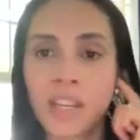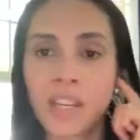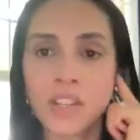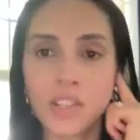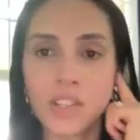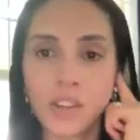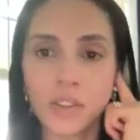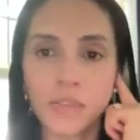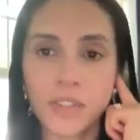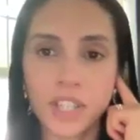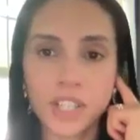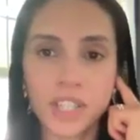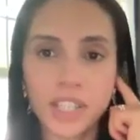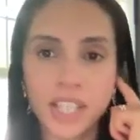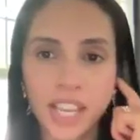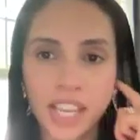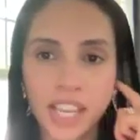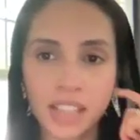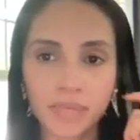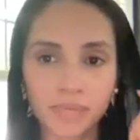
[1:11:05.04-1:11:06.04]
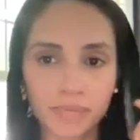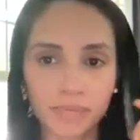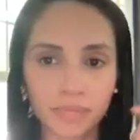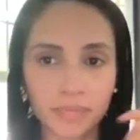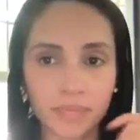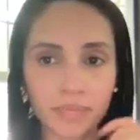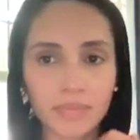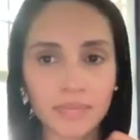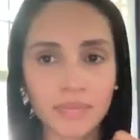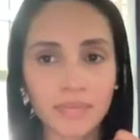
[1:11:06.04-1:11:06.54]
So if you're saying,
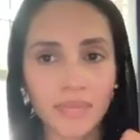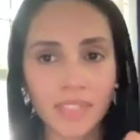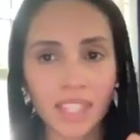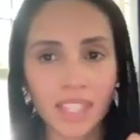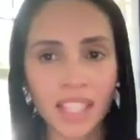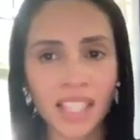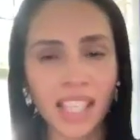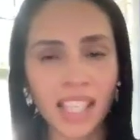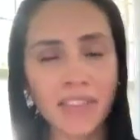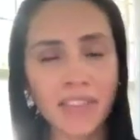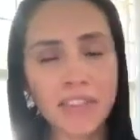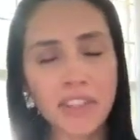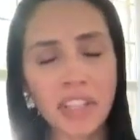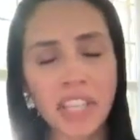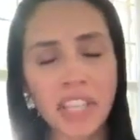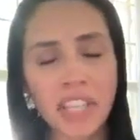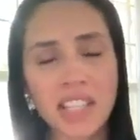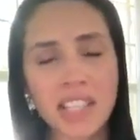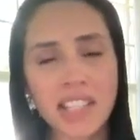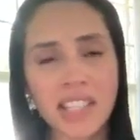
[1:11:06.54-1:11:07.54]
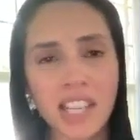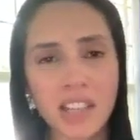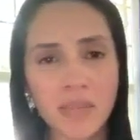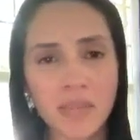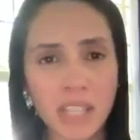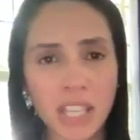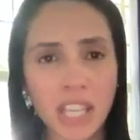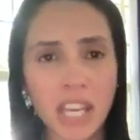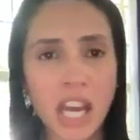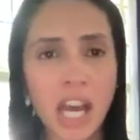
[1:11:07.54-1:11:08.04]
like if your kid is
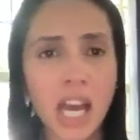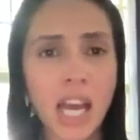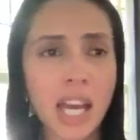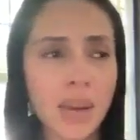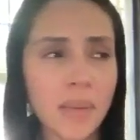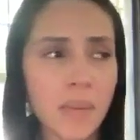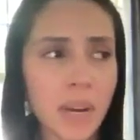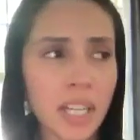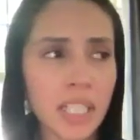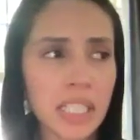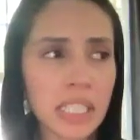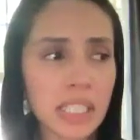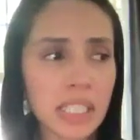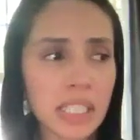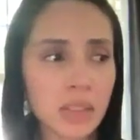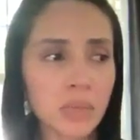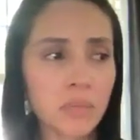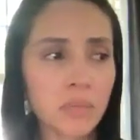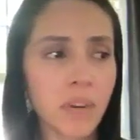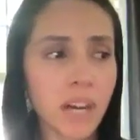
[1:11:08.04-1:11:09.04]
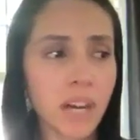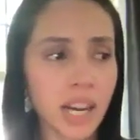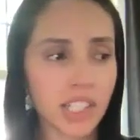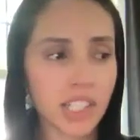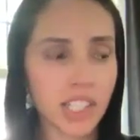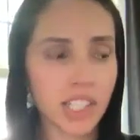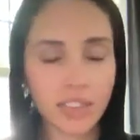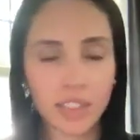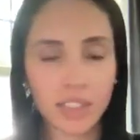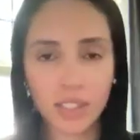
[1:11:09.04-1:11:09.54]
tantruming, like I want to still
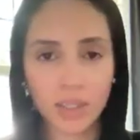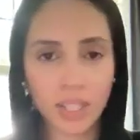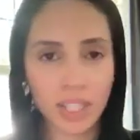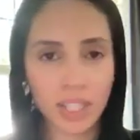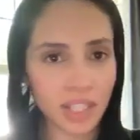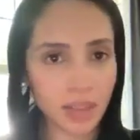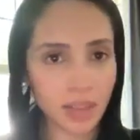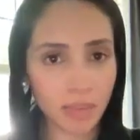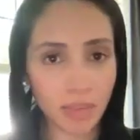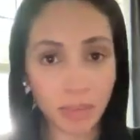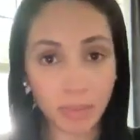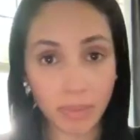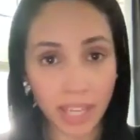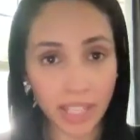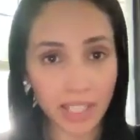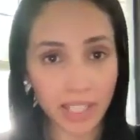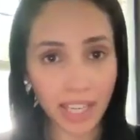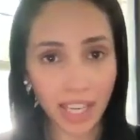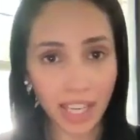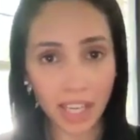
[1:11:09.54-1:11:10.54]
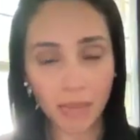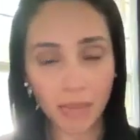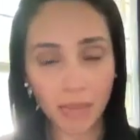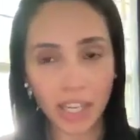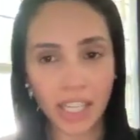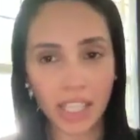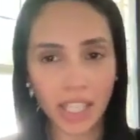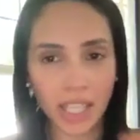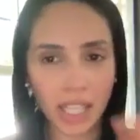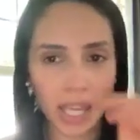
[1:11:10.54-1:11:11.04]
watch, even though it's going to be bedtime,
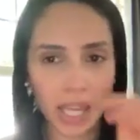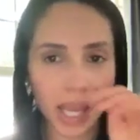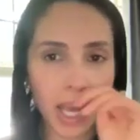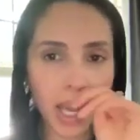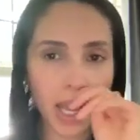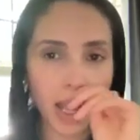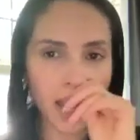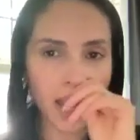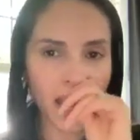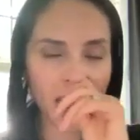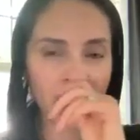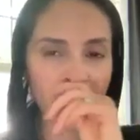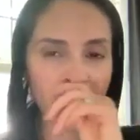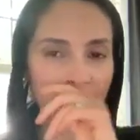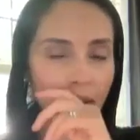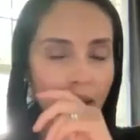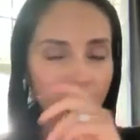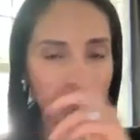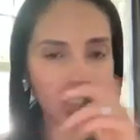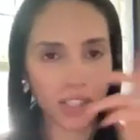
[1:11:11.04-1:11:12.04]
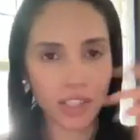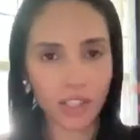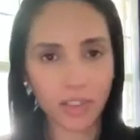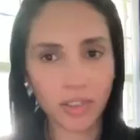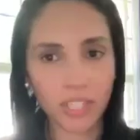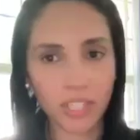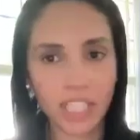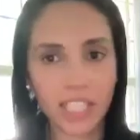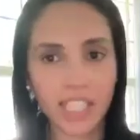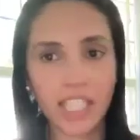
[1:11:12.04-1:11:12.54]
right? Like I want to watch, and they're
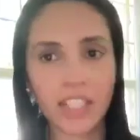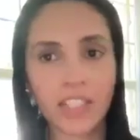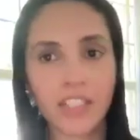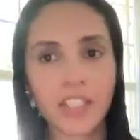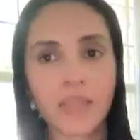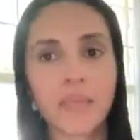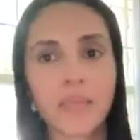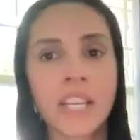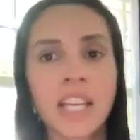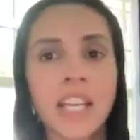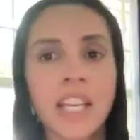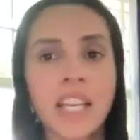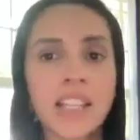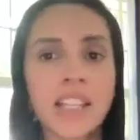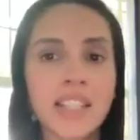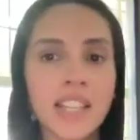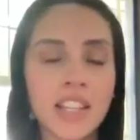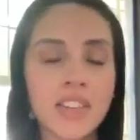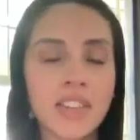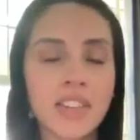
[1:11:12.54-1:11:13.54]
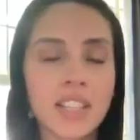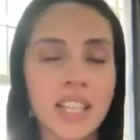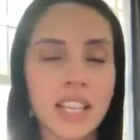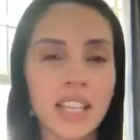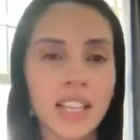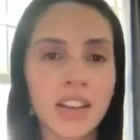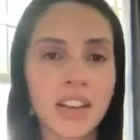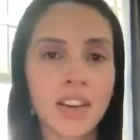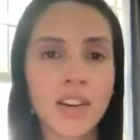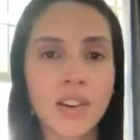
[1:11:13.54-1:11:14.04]
throwing a tantrum. Instead, you could say,
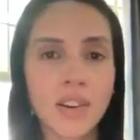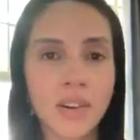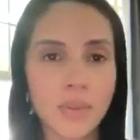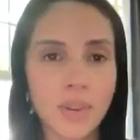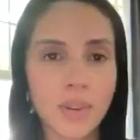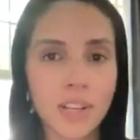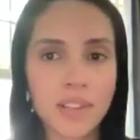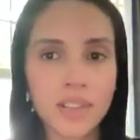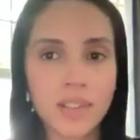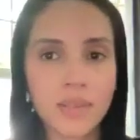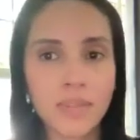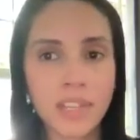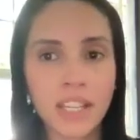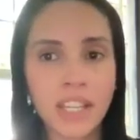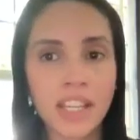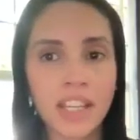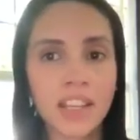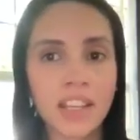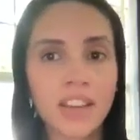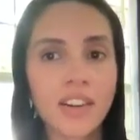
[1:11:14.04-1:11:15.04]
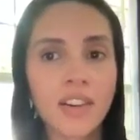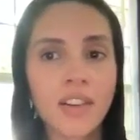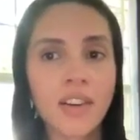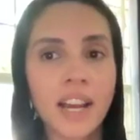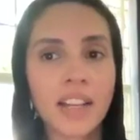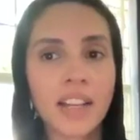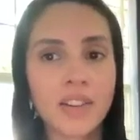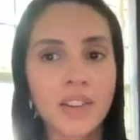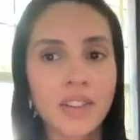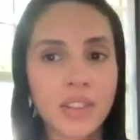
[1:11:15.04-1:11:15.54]
like, oh, well, sweetie,
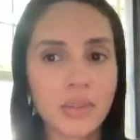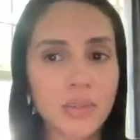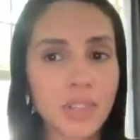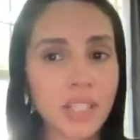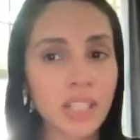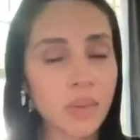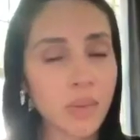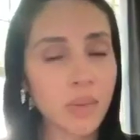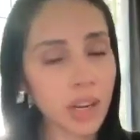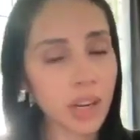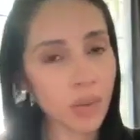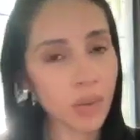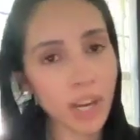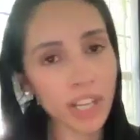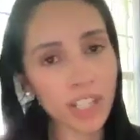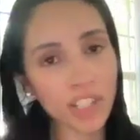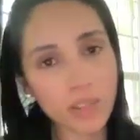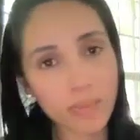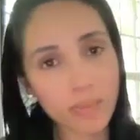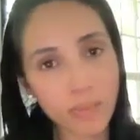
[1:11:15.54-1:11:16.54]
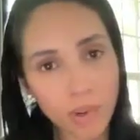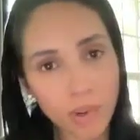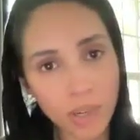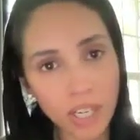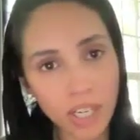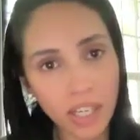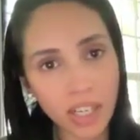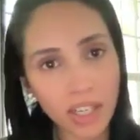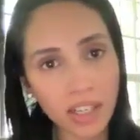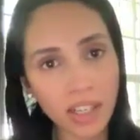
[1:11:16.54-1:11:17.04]
I know you really want to watch
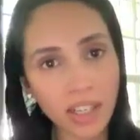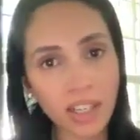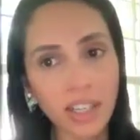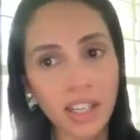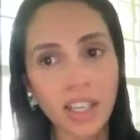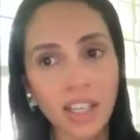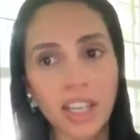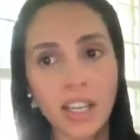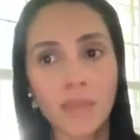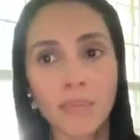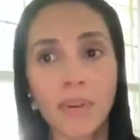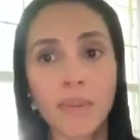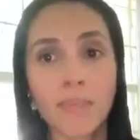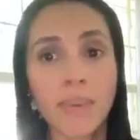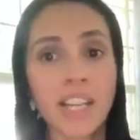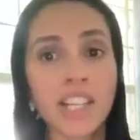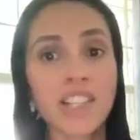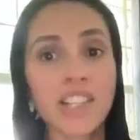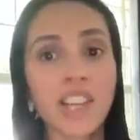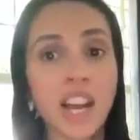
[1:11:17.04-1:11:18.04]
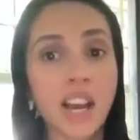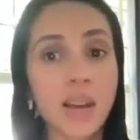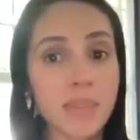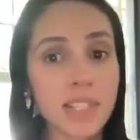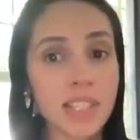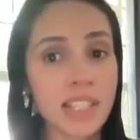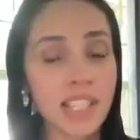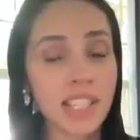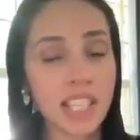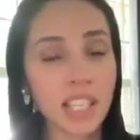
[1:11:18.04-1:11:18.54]
more, but my job
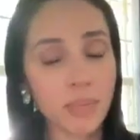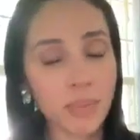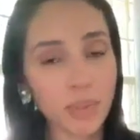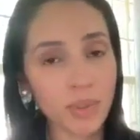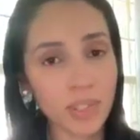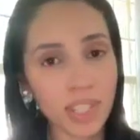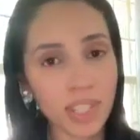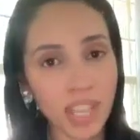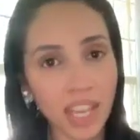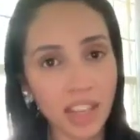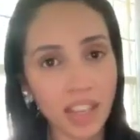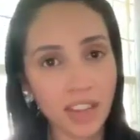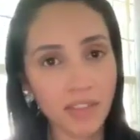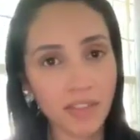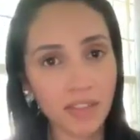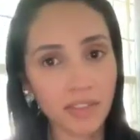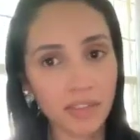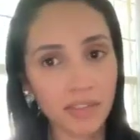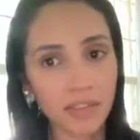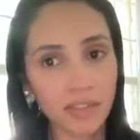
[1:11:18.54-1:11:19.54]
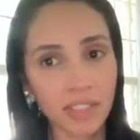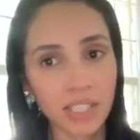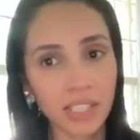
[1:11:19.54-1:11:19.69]
is to keep you safe.